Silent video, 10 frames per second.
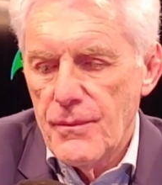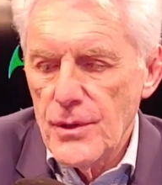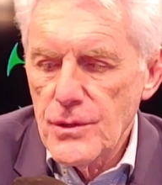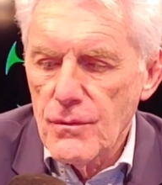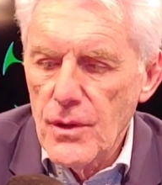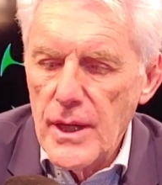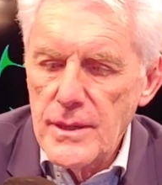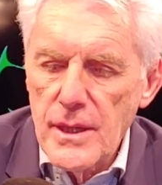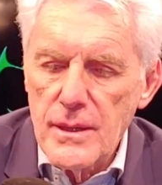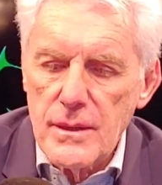First of all,
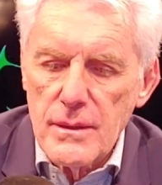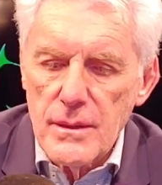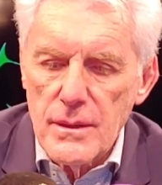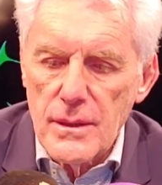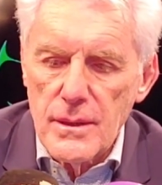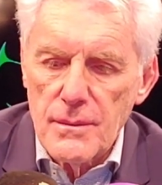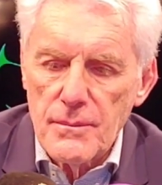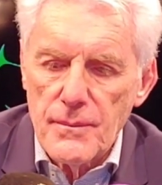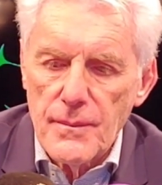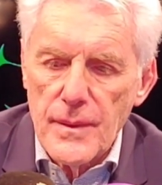I think
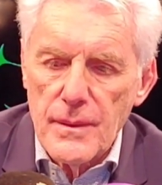um,